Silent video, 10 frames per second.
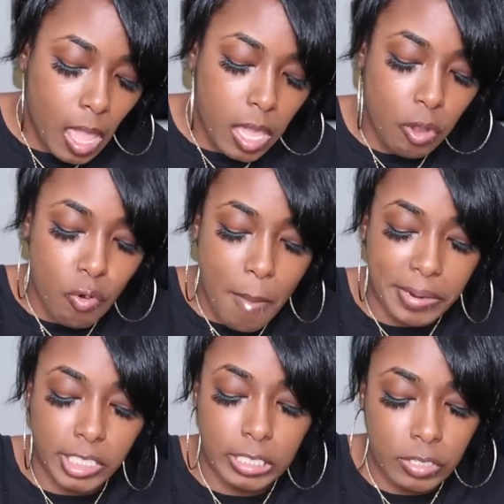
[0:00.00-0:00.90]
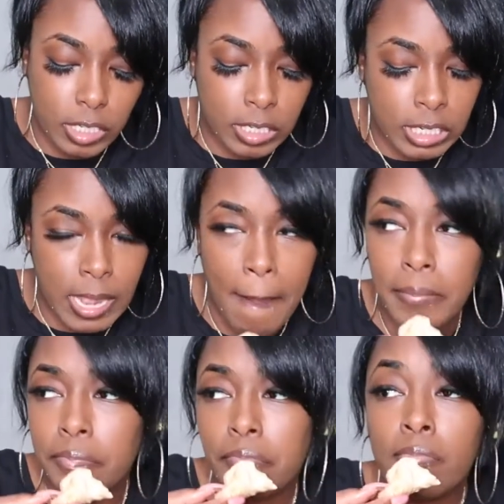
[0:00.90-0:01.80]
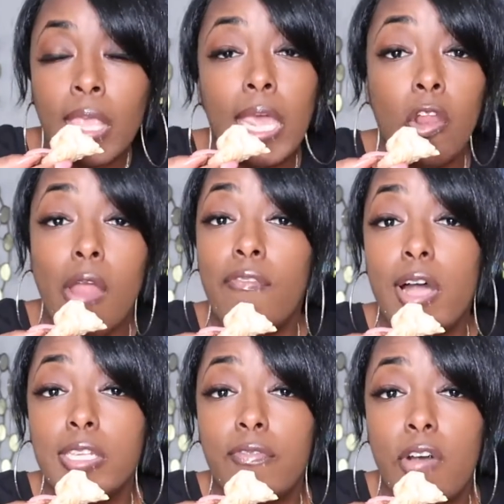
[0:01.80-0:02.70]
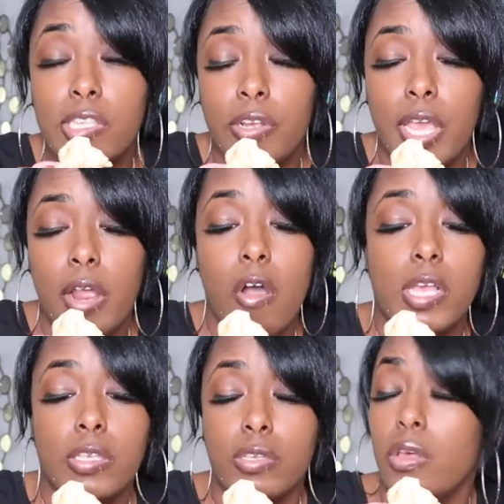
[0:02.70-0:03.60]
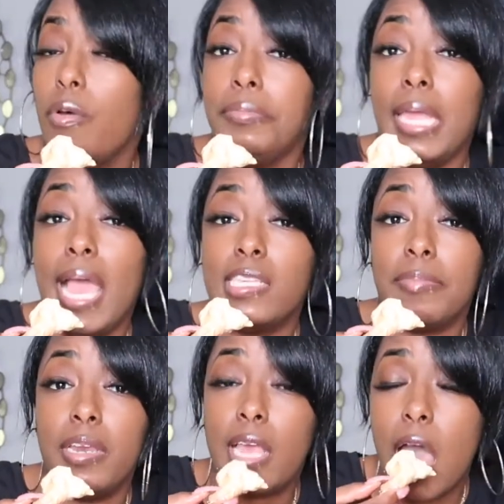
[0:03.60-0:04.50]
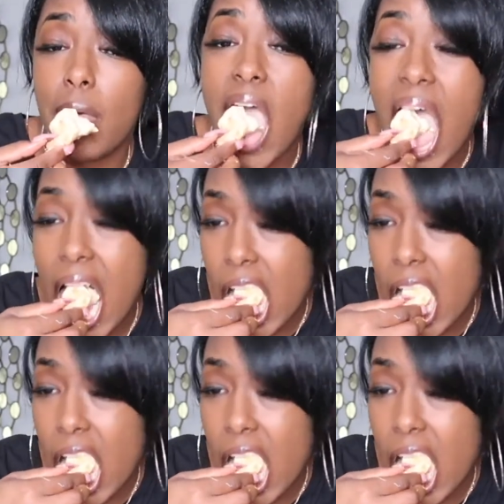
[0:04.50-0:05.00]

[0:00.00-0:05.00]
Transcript: He grew up in shelters and in a lot of foster care also, so they had something in common.